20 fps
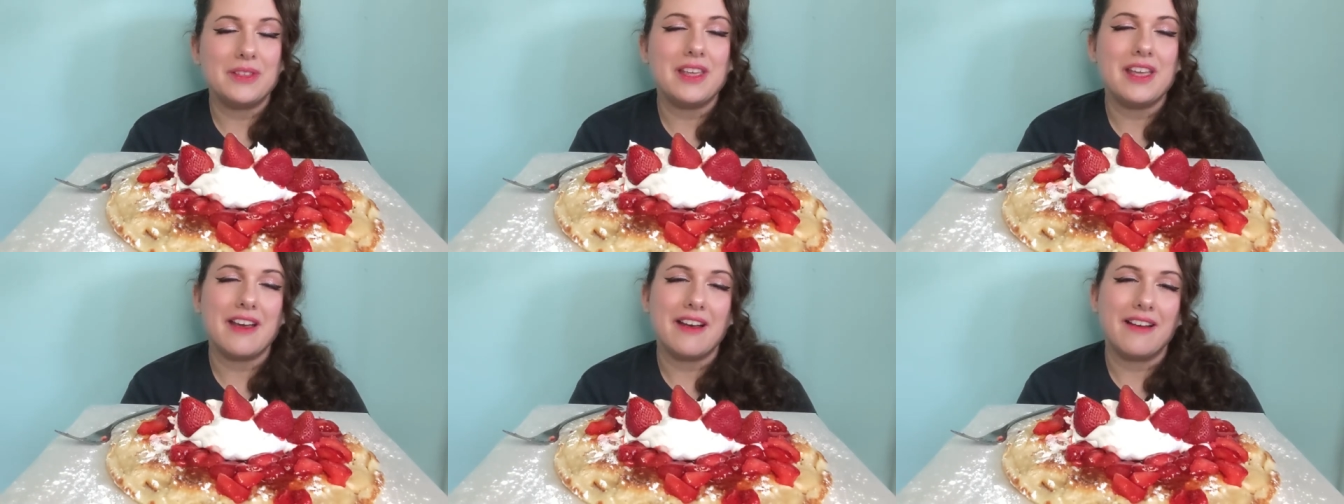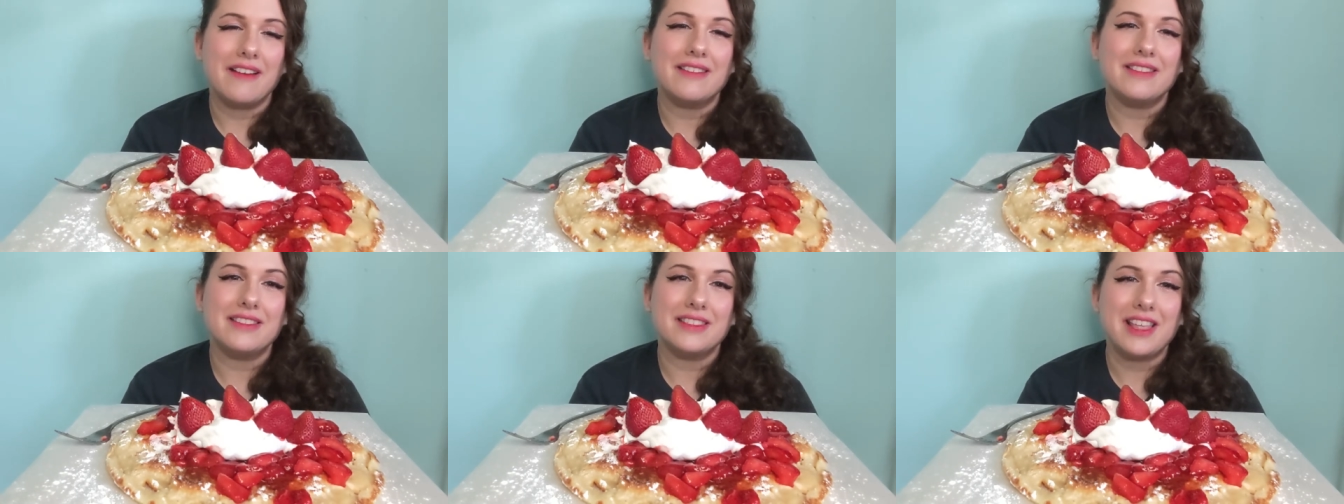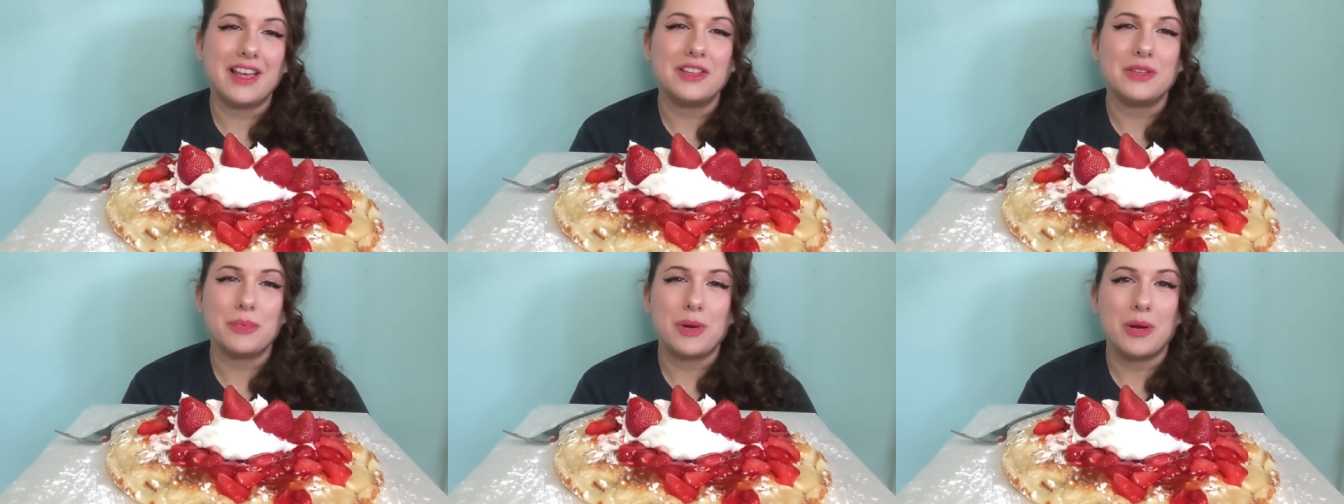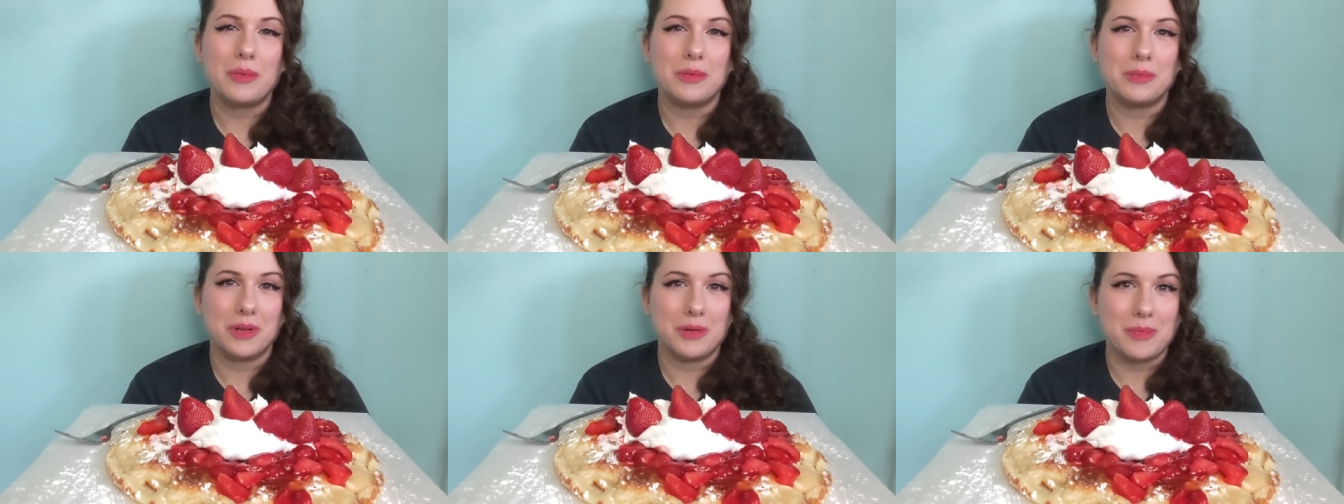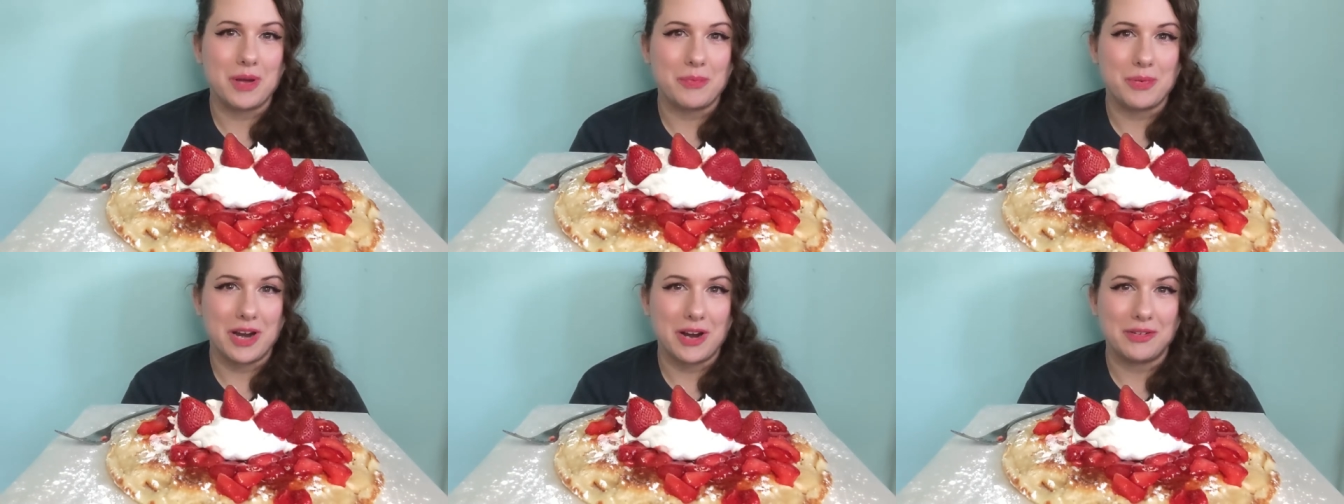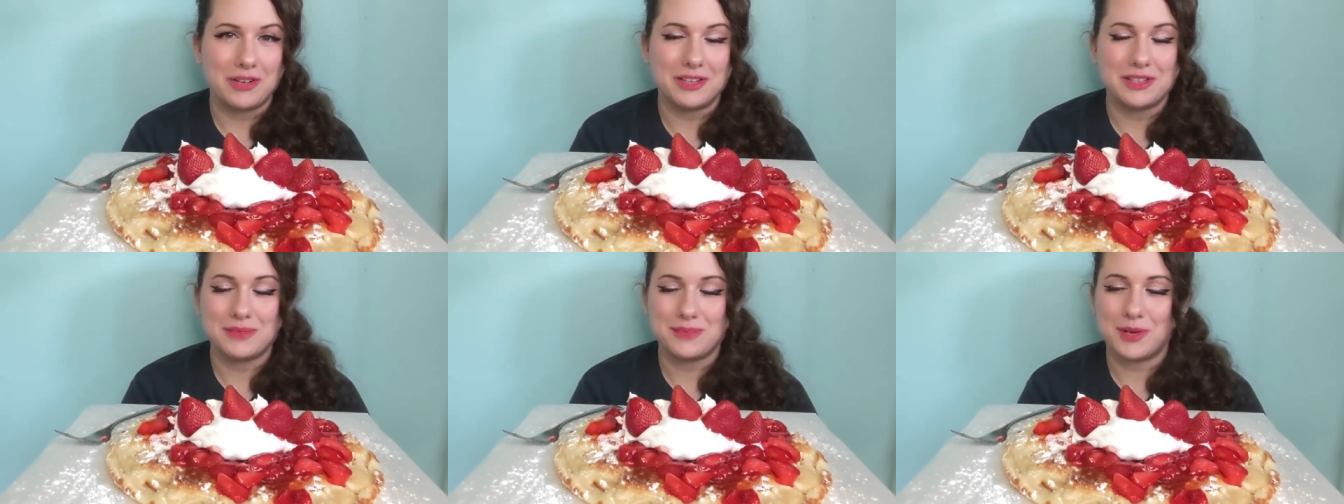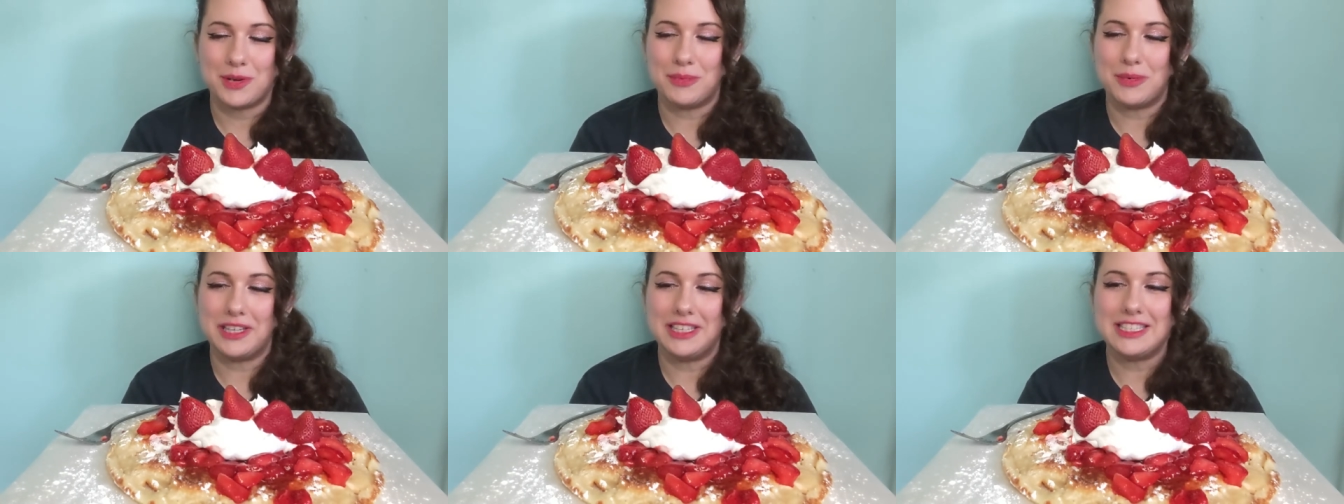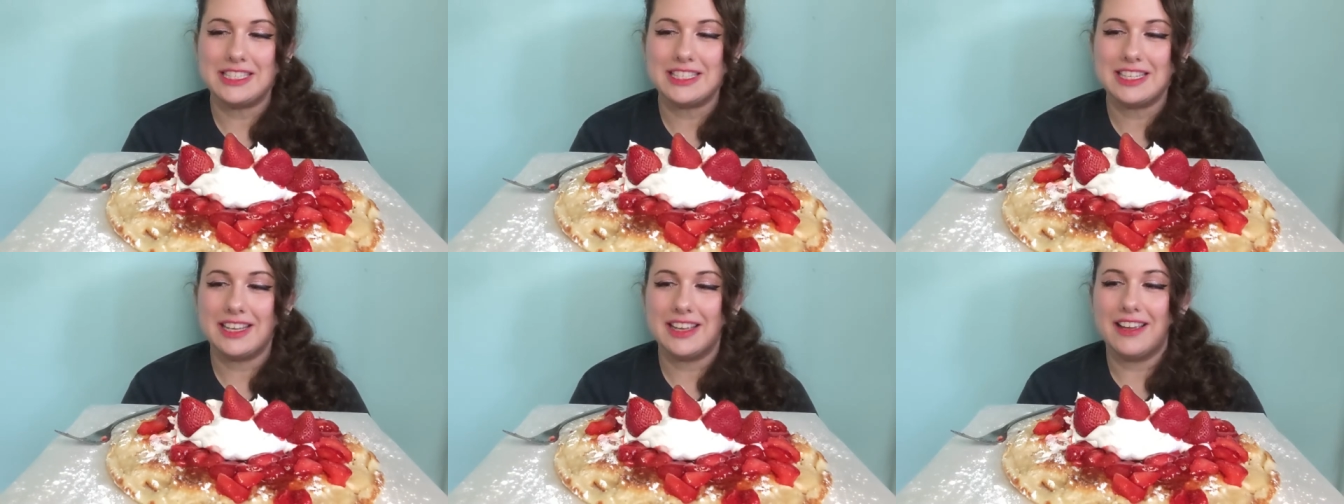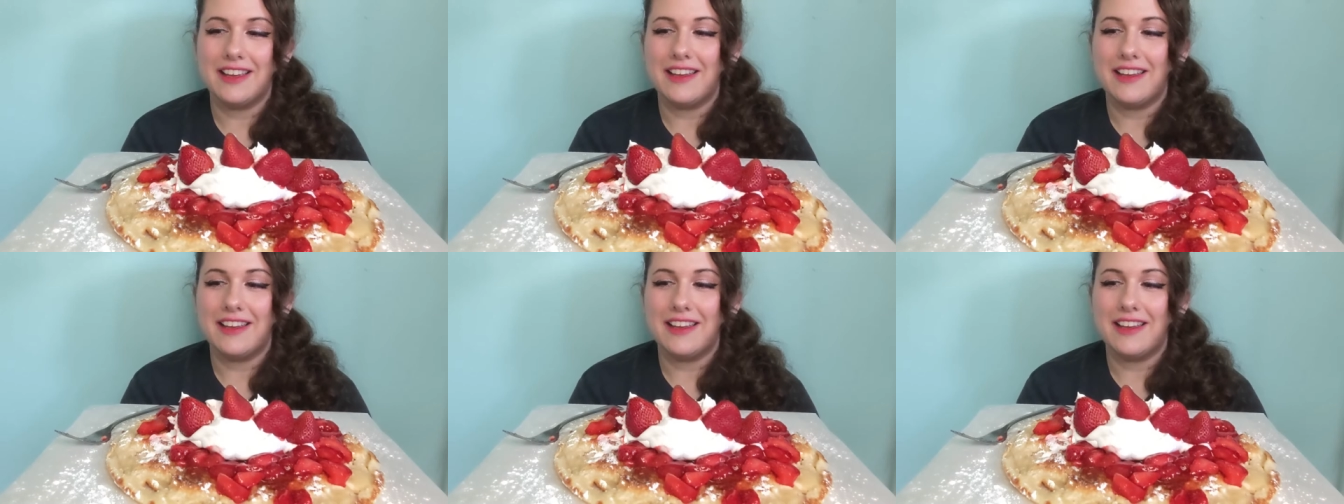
yeah, that's probably my proudest moment.